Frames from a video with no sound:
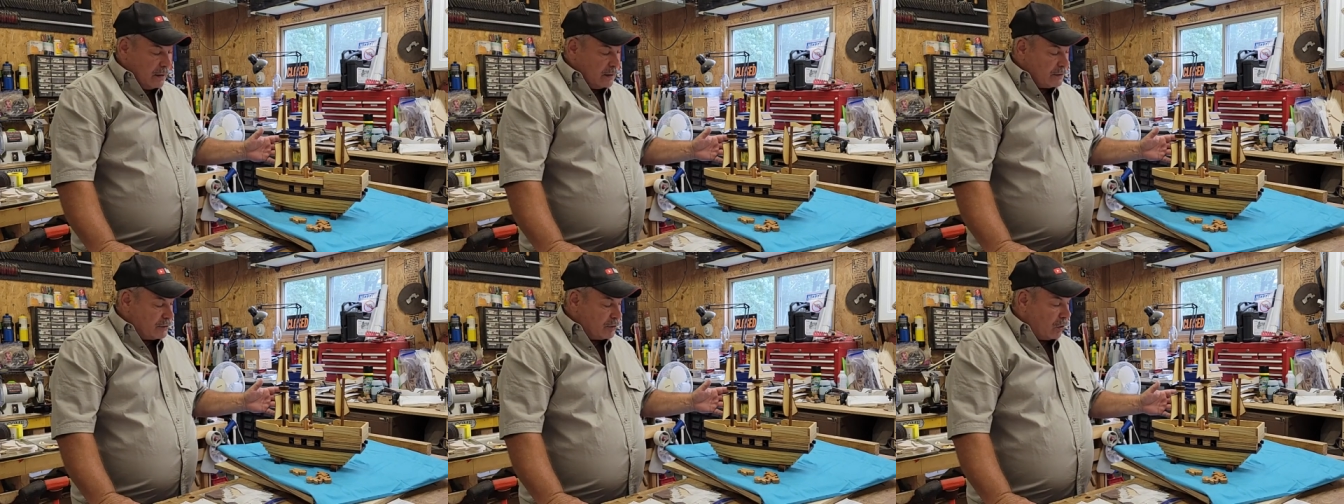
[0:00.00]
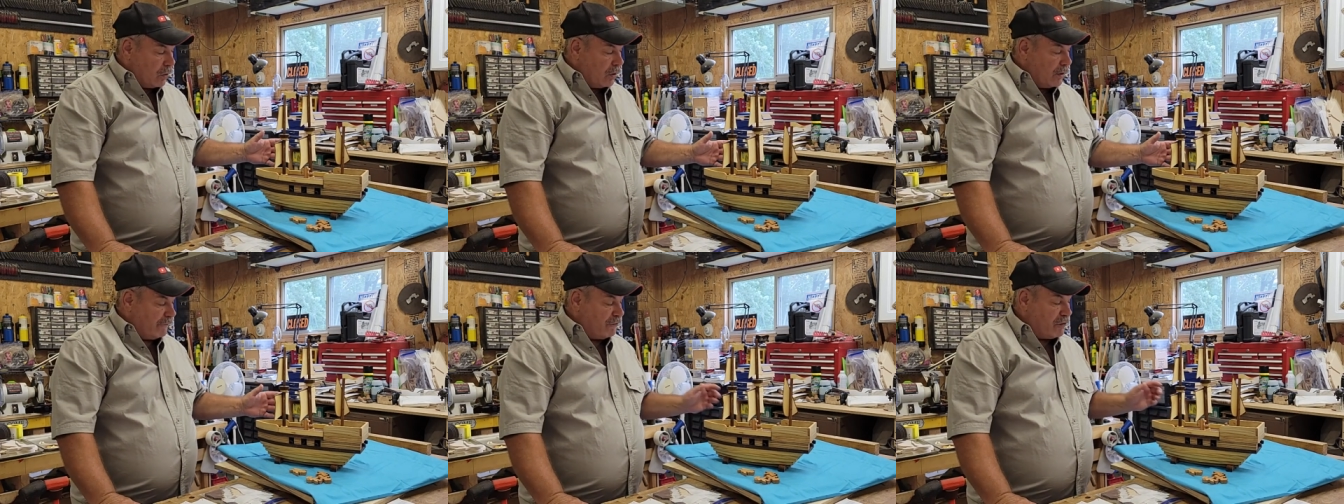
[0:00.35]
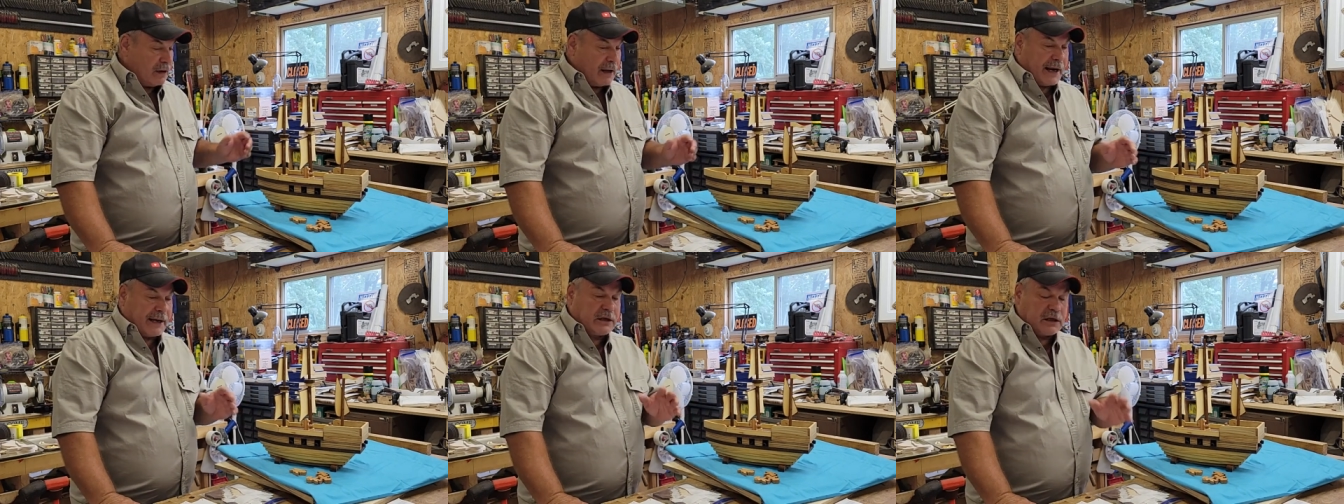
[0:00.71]
so if you
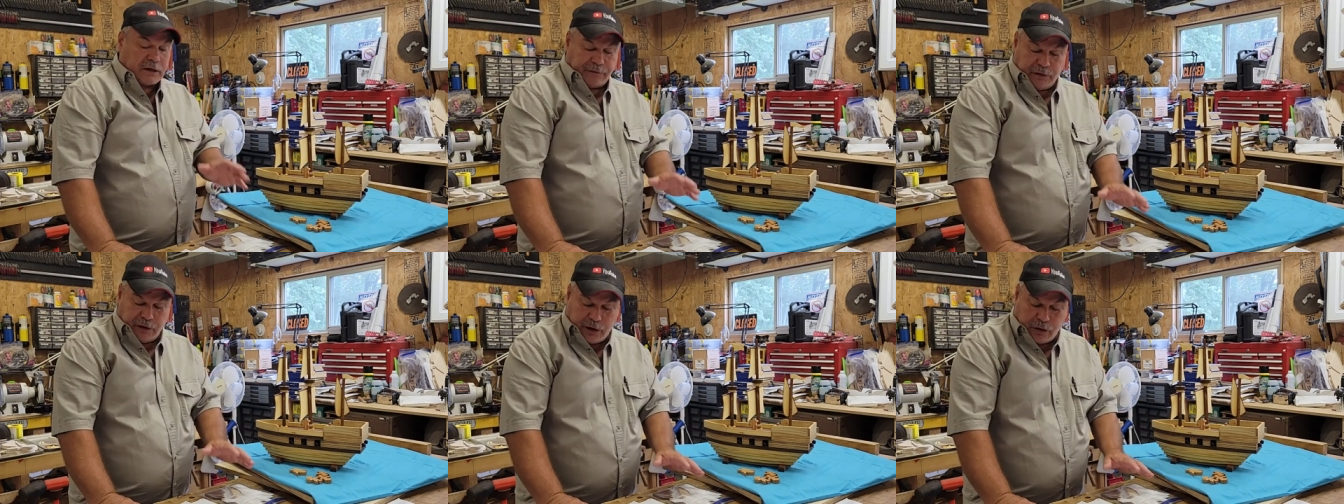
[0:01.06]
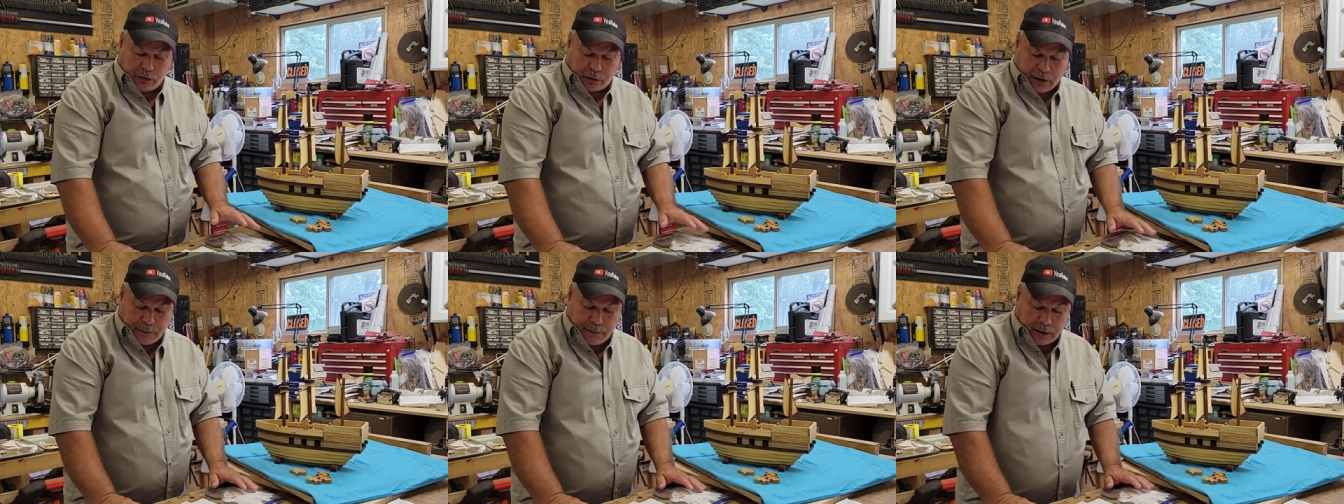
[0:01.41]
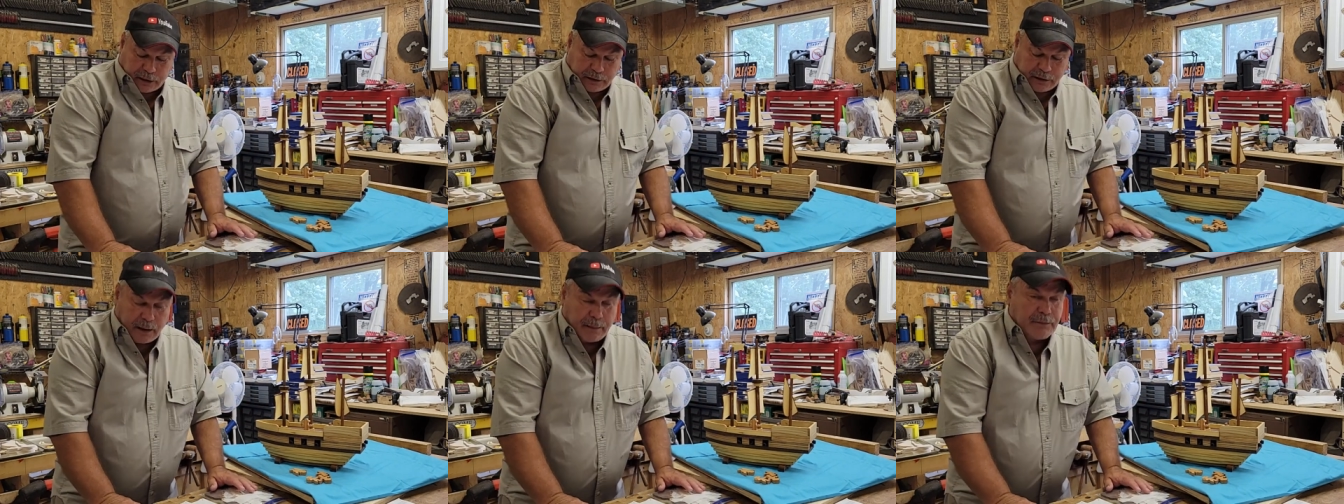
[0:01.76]
like this video, give me a
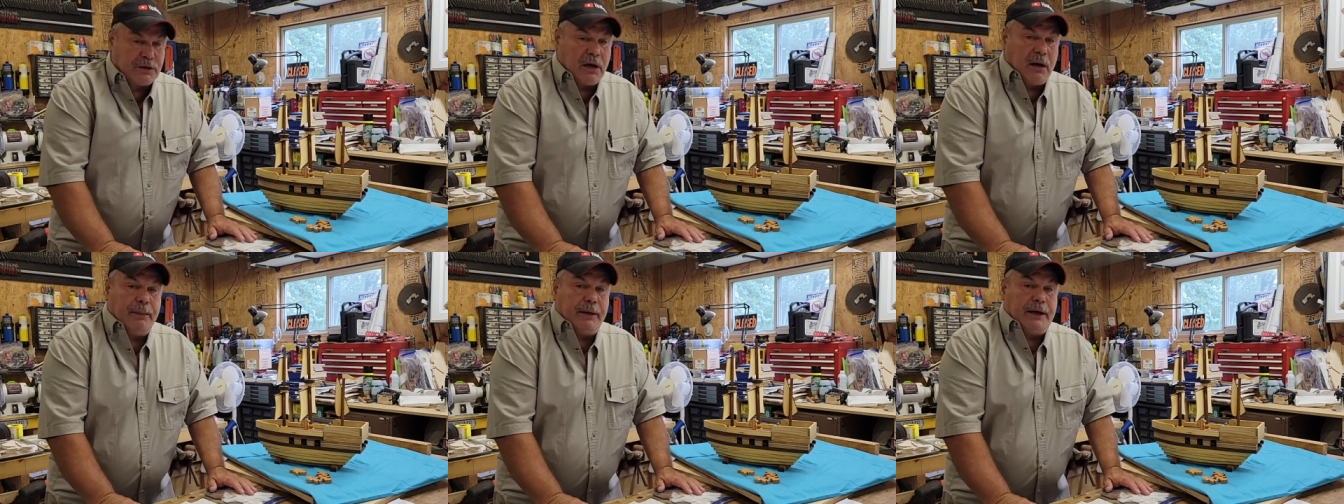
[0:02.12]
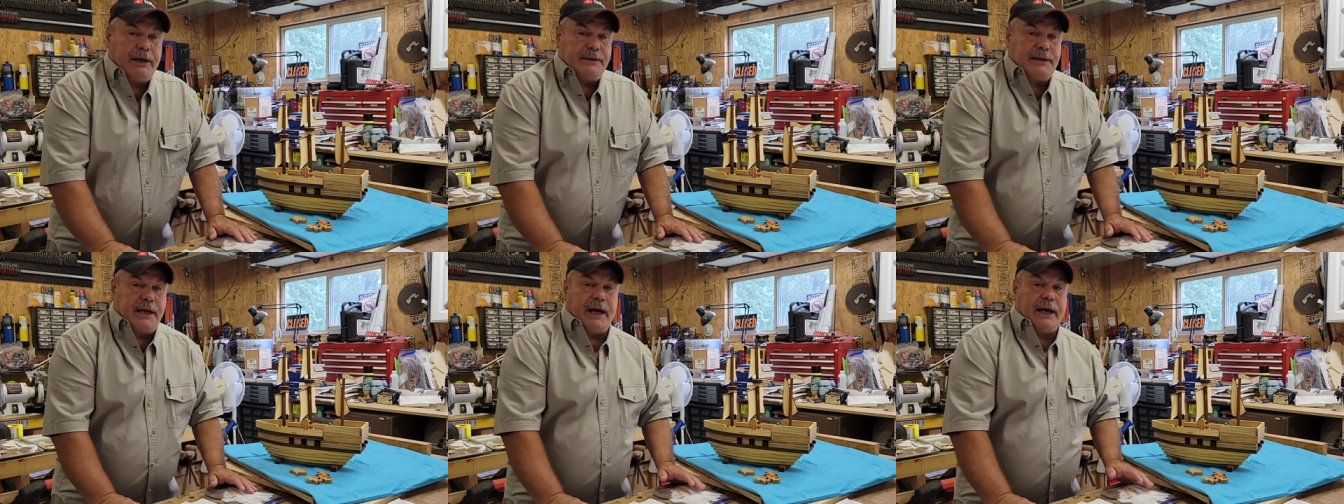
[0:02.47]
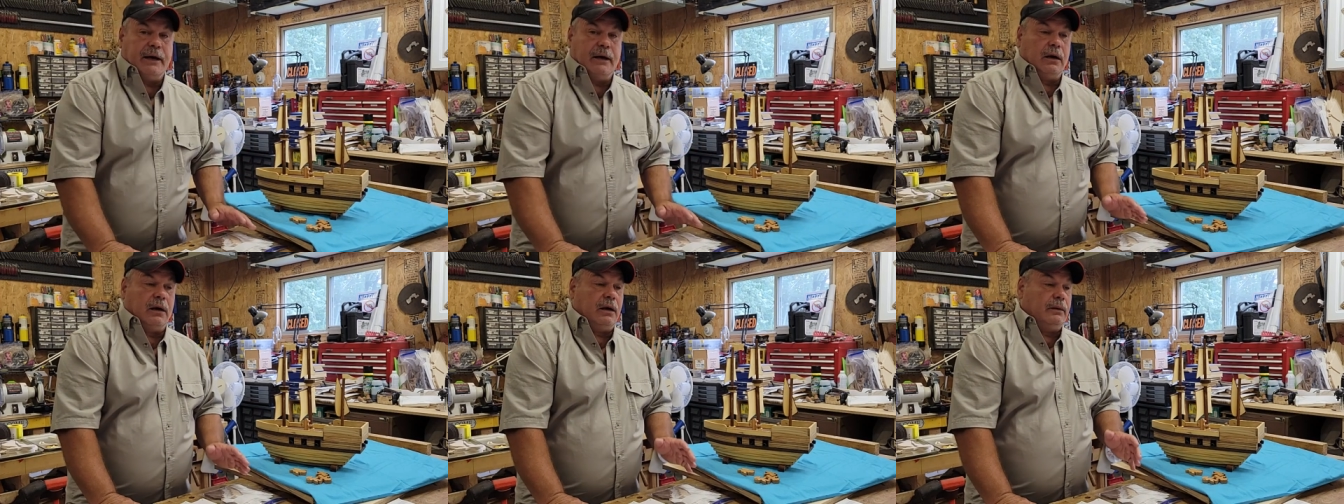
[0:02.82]
thumbs up because
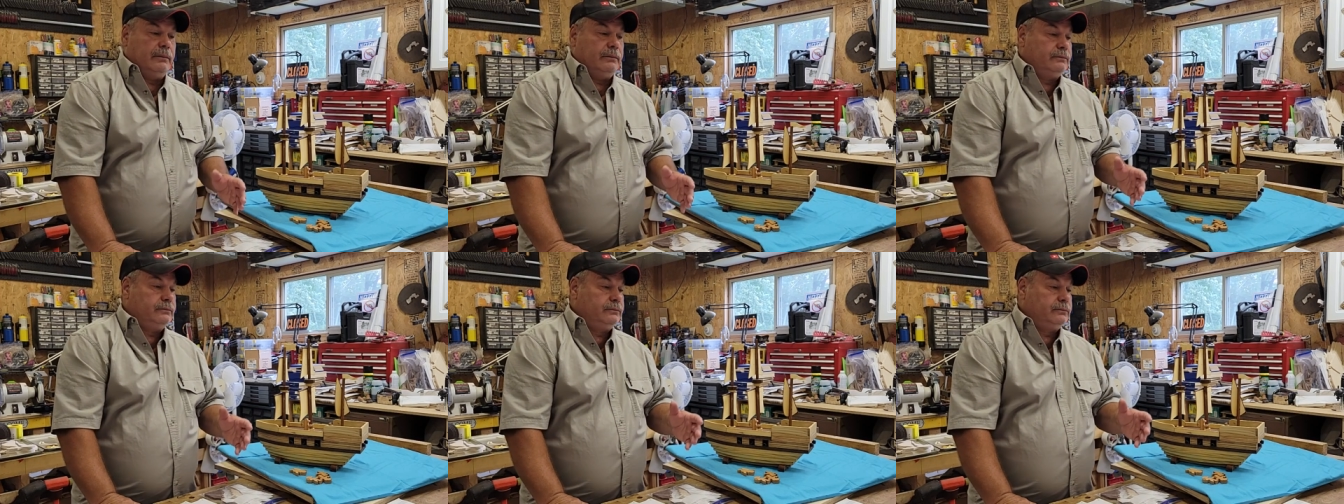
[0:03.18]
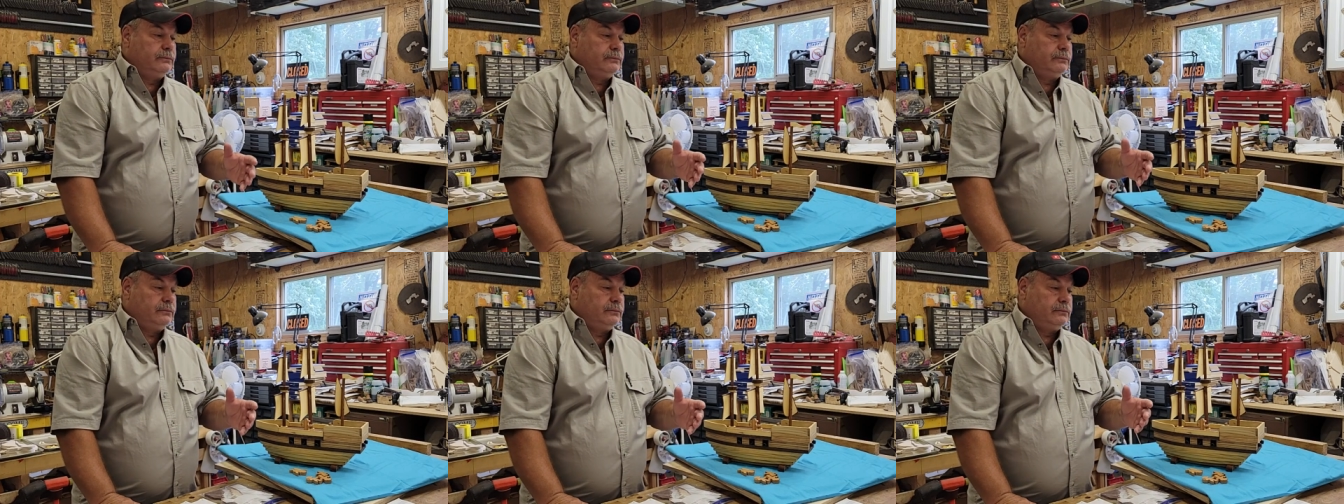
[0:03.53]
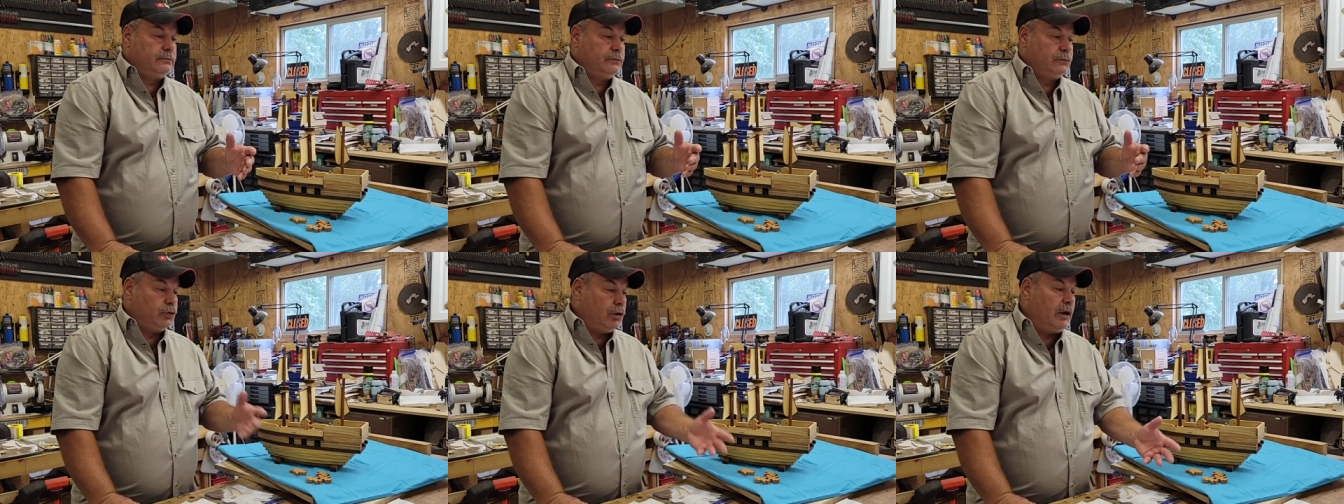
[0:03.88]
that um,
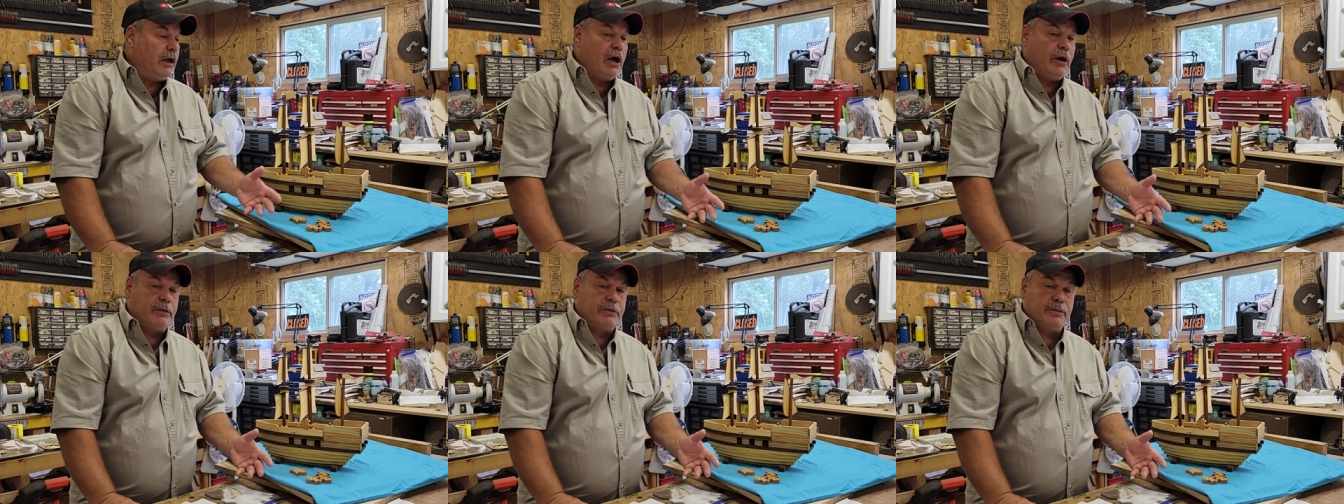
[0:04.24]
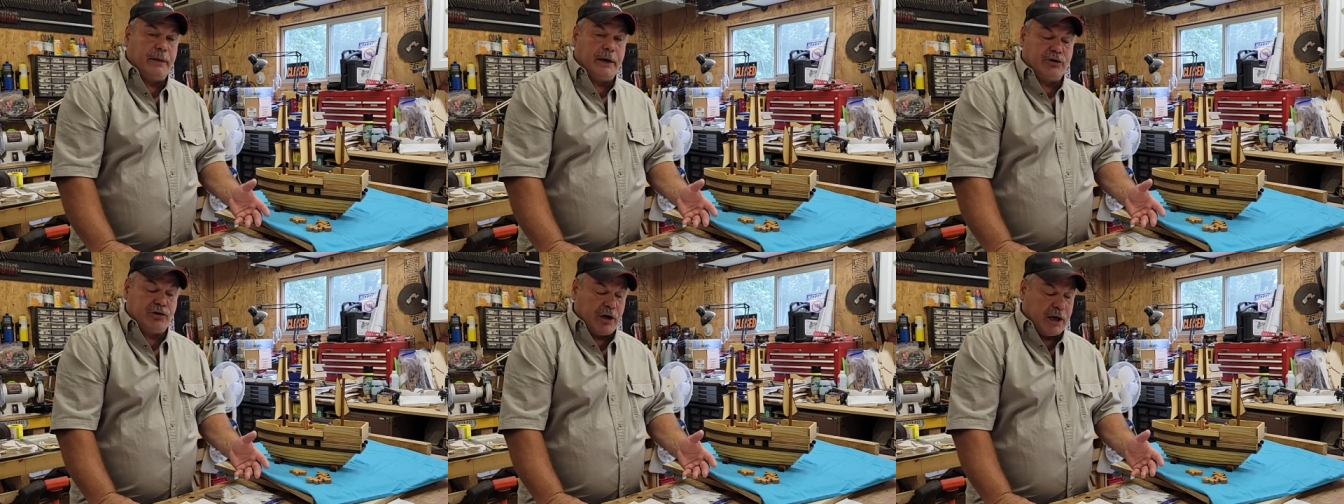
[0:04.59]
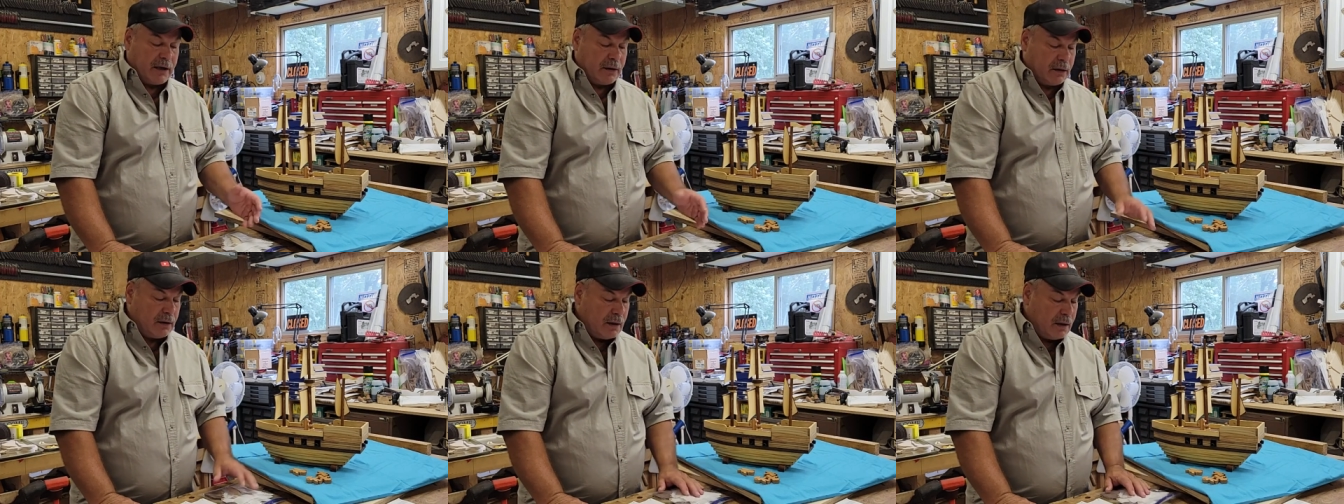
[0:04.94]
really helps my
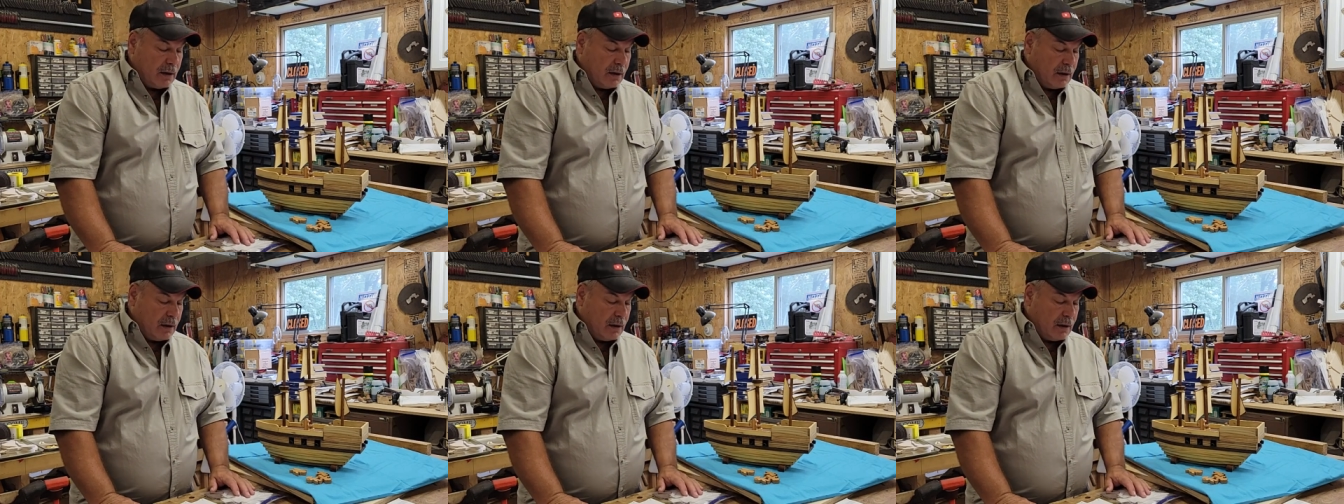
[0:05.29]
channel.